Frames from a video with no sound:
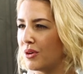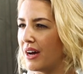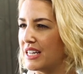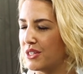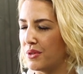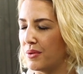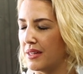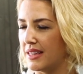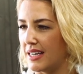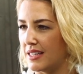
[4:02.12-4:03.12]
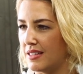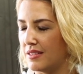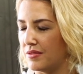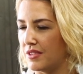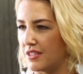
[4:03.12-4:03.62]
what age were you when they
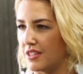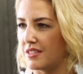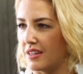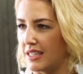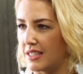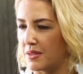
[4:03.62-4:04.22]
decided to